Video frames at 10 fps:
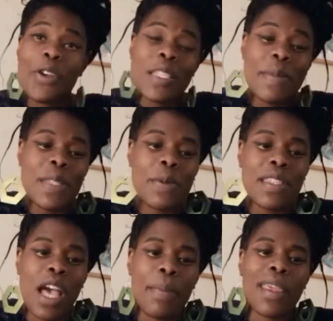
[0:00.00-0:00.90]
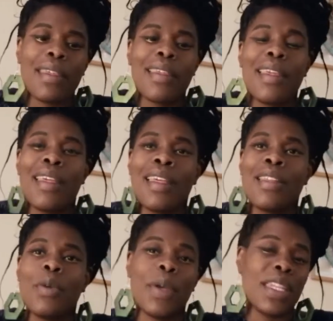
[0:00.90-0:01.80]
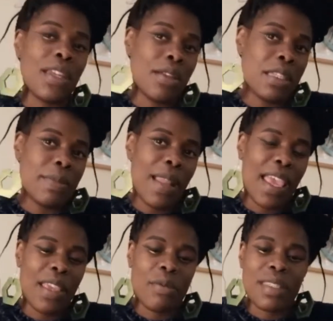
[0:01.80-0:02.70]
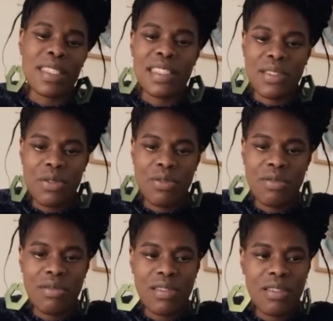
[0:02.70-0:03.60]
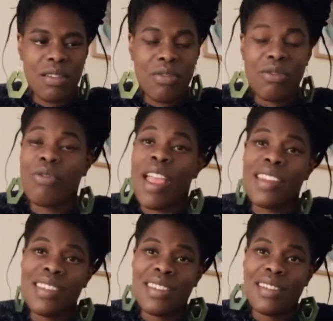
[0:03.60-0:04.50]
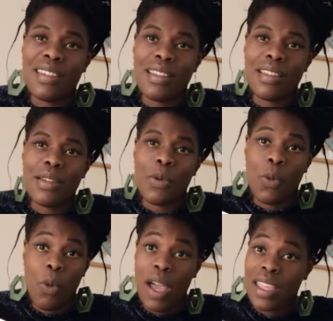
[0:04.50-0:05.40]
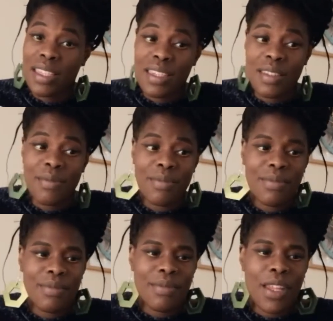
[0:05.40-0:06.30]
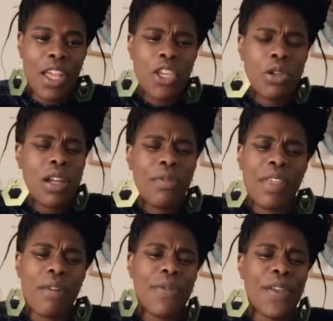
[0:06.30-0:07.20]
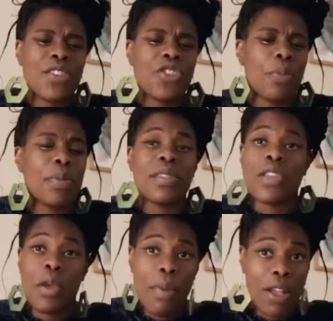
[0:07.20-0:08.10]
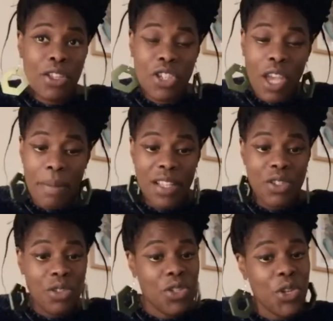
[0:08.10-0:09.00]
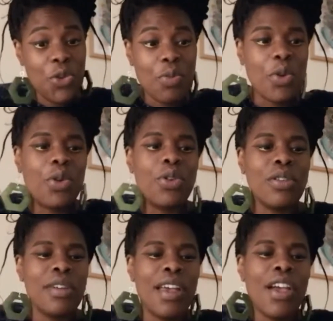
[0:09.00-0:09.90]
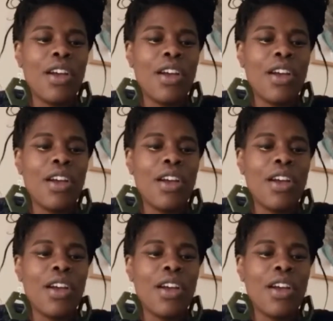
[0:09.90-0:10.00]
Christmas was coming. The window display was seasonal. Red, white. You loved that first jumper so much, I made you 2 more.